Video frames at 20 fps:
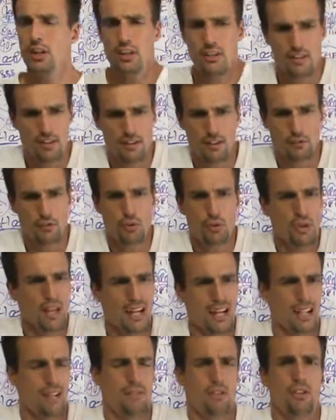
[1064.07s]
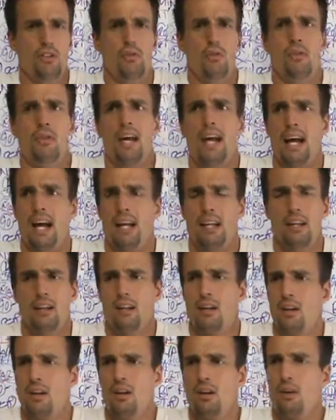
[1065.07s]
He says, if you can't even do that,
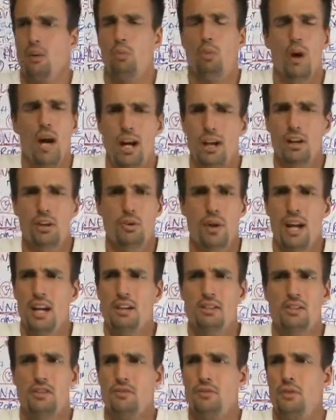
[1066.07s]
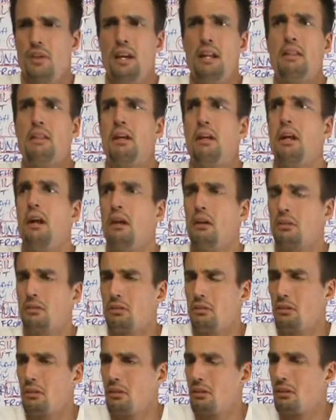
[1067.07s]
why are you anxious for anything else?